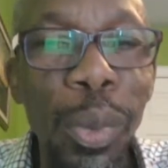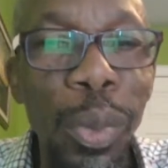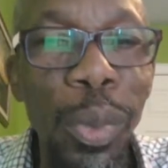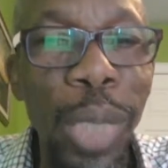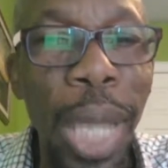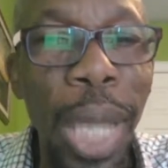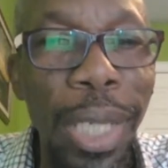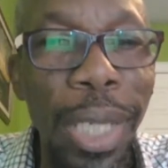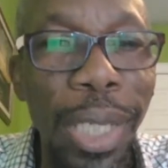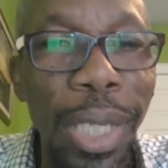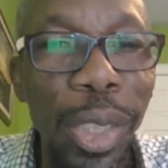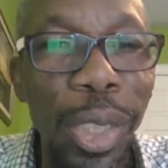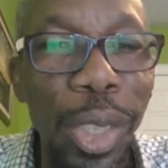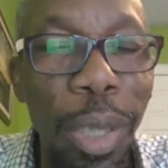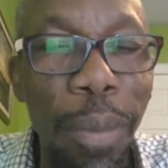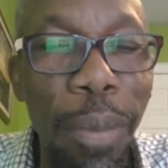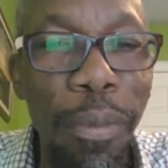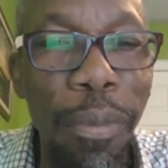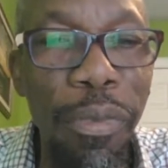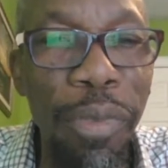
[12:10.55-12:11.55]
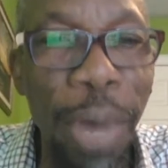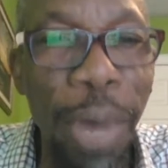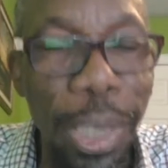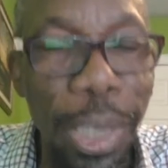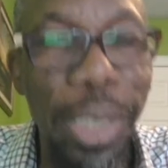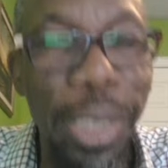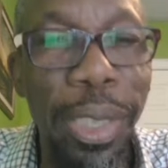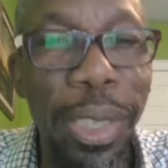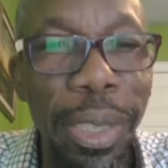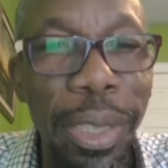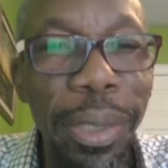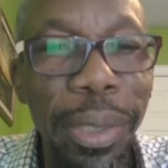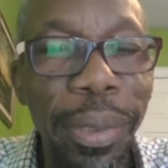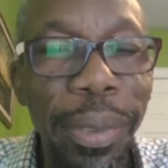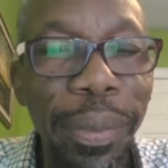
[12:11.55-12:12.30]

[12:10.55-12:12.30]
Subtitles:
to Donald Trump first?